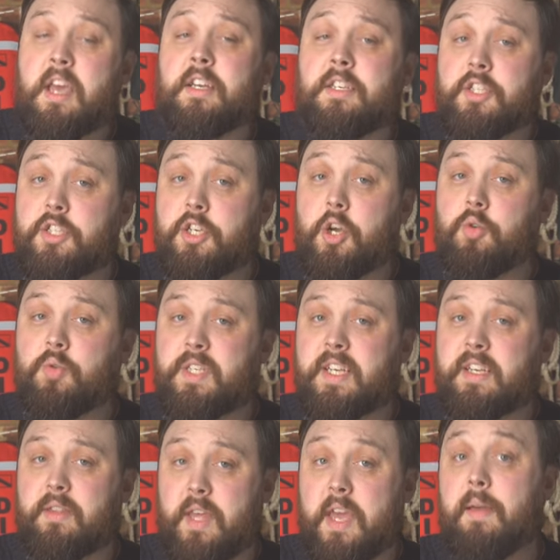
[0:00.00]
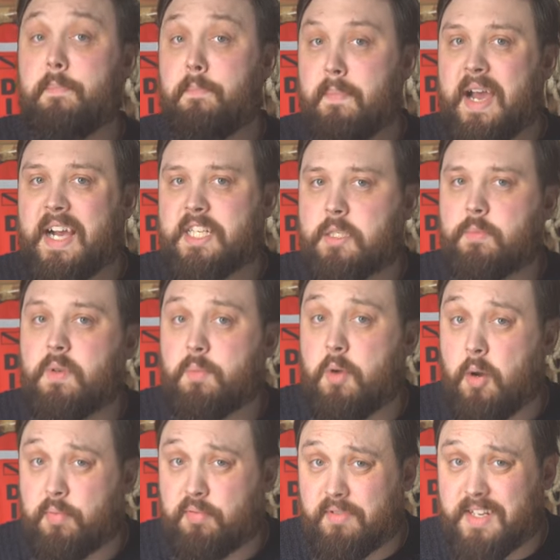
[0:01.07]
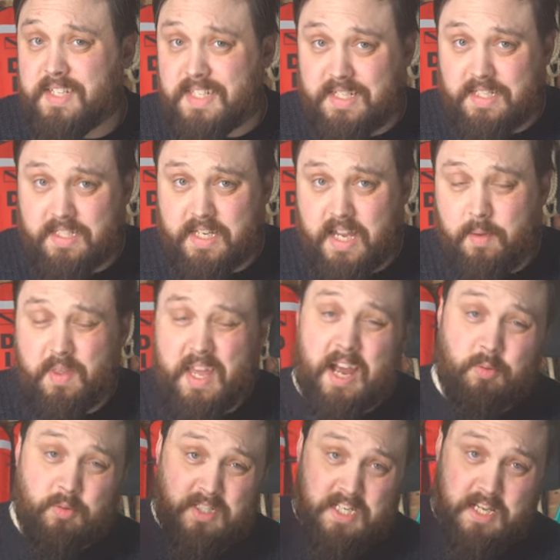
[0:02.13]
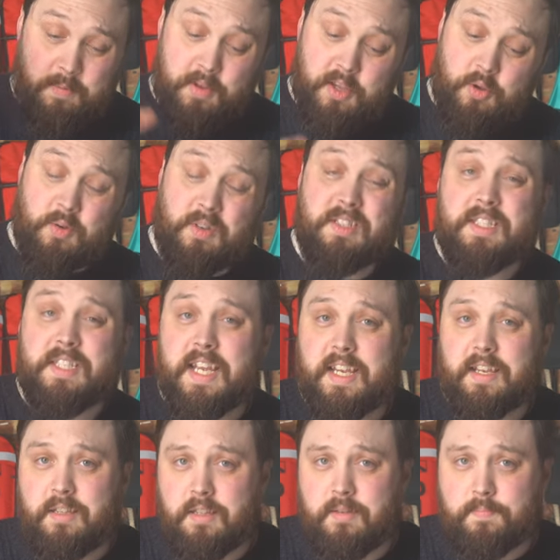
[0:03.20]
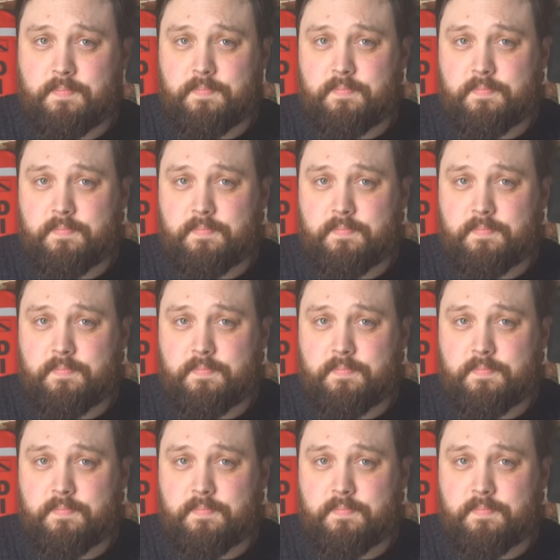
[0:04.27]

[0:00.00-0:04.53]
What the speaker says: denoting their maximum operating depth, how deep you can take them.